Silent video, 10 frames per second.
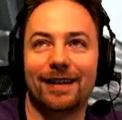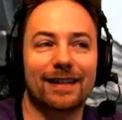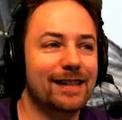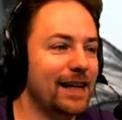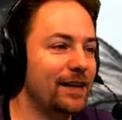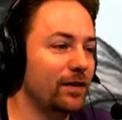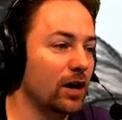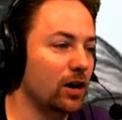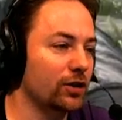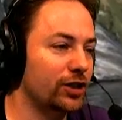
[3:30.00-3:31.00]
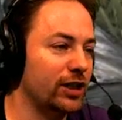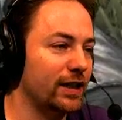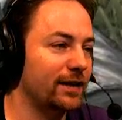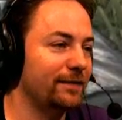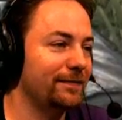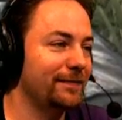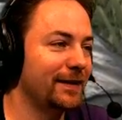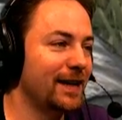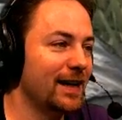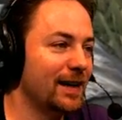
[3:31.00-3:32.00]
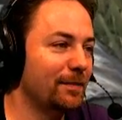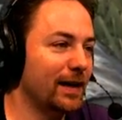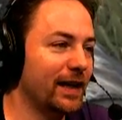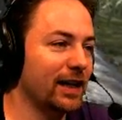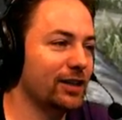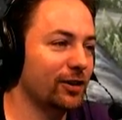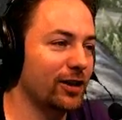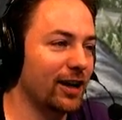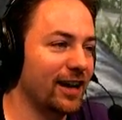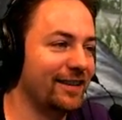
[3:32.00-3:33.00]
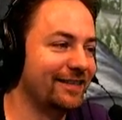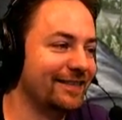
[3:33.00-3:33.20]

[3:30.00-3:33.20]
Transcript: I saved. Oh shit. My guts are gone.